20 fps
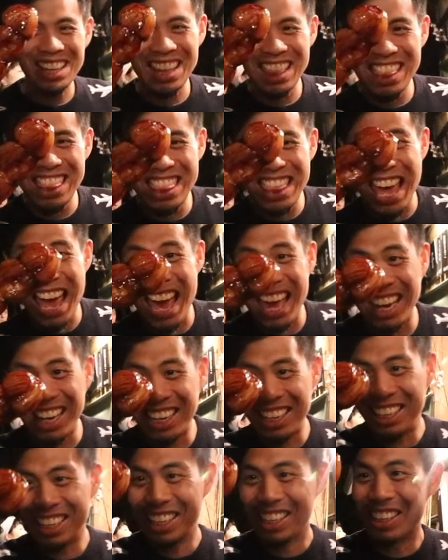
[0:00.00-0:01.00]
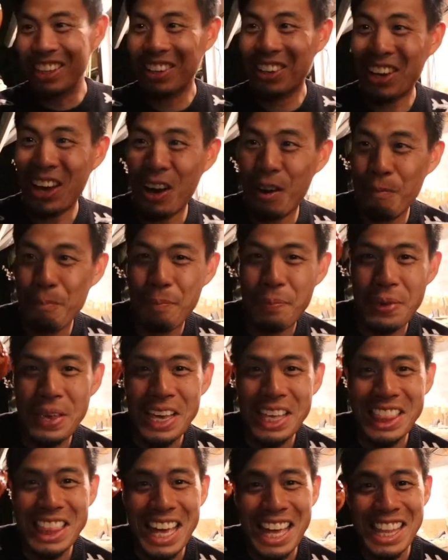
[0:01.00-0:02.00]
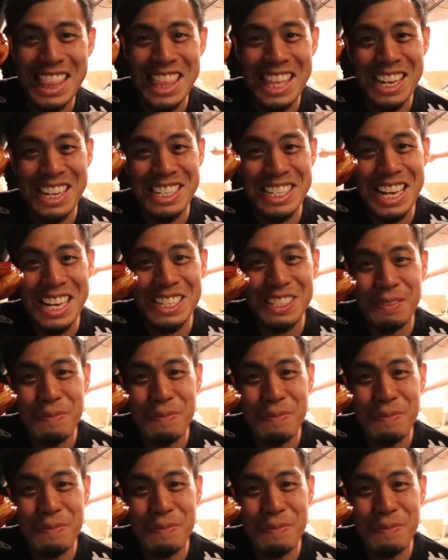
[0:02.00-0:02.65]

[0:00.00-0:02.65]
at that. Look how big that is. That's